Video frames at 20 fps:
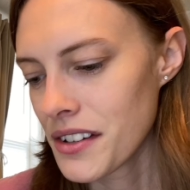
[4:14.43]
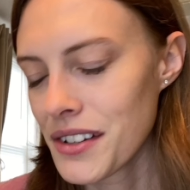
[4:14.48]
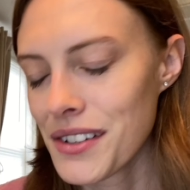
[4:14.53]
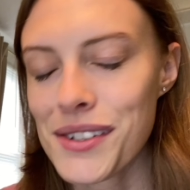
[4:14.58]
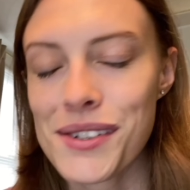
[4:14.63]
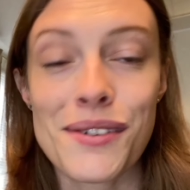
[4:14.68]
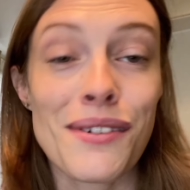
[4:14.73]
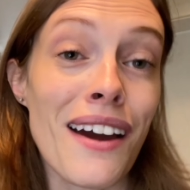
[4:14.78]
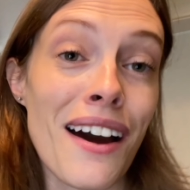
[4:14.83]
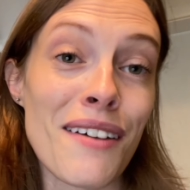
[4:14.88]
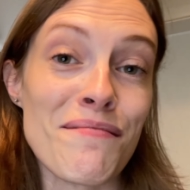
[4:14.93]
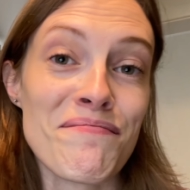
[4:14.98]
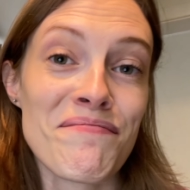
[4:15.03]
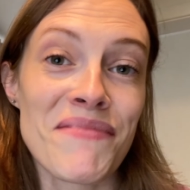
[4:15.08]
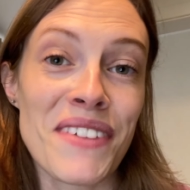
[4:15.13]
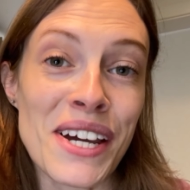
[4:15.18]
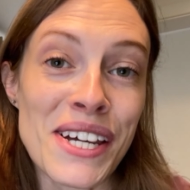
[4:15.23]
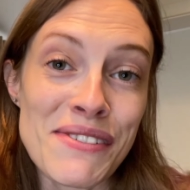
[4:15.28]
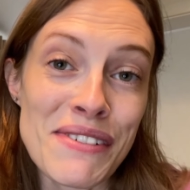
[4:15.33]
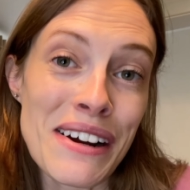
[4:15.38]
So yeah,
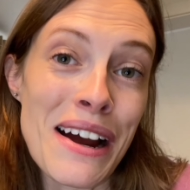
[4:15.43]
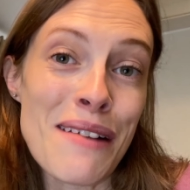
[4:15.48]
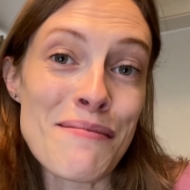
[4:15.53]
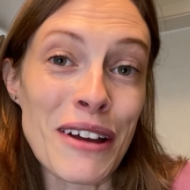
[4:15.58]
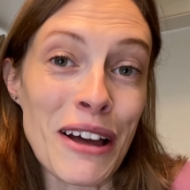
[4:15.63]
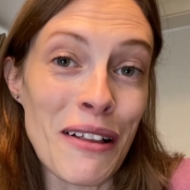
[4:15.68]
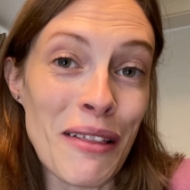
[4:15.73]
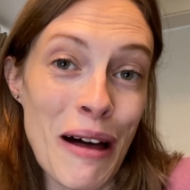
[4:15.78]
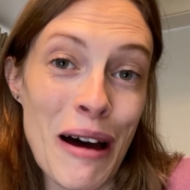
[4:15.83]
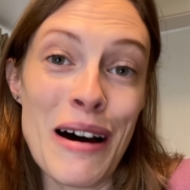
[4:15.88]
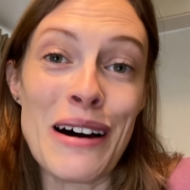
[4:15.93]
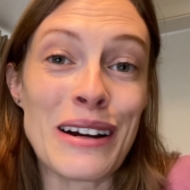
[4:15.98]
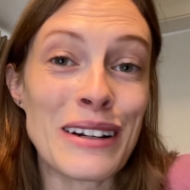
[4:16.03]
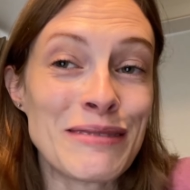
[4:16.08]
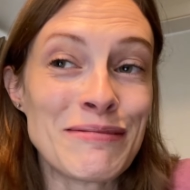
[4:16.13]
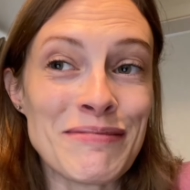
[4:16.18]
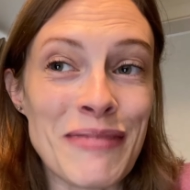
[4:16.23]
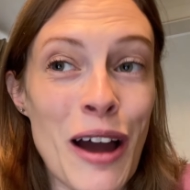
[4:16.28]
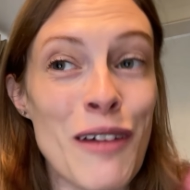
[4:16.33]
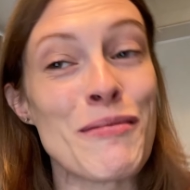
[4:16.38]
thanks for coming along.
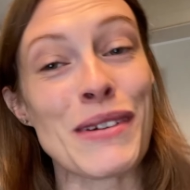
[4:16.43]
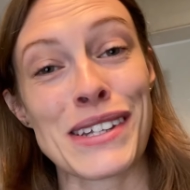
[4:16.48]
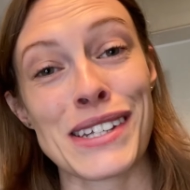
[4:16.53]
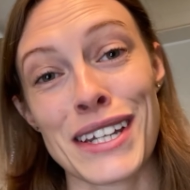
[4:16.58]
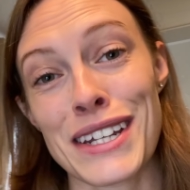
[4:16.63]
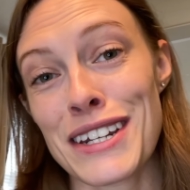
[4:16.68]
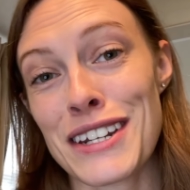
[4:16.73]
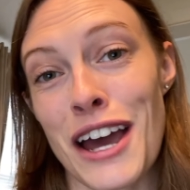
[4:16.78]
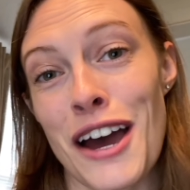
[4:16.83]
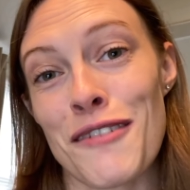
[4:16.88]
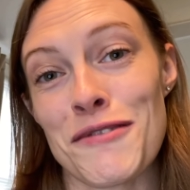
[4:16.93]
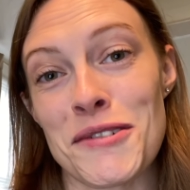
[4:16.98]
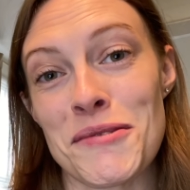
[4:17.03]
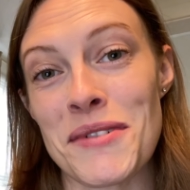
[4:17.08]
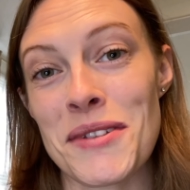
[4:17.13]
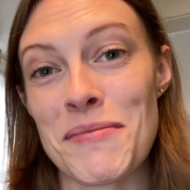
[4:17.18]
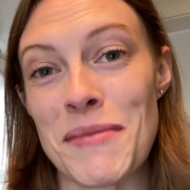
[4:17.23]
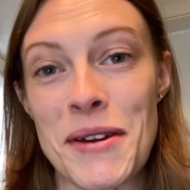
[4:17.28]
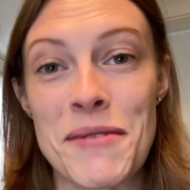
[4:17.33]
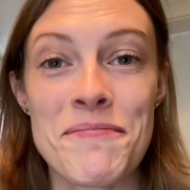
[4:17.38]
I'm excited to have you with
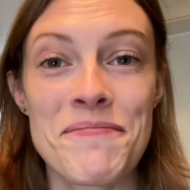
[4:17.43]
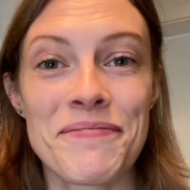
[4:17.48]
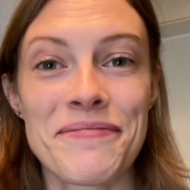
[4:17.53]
me.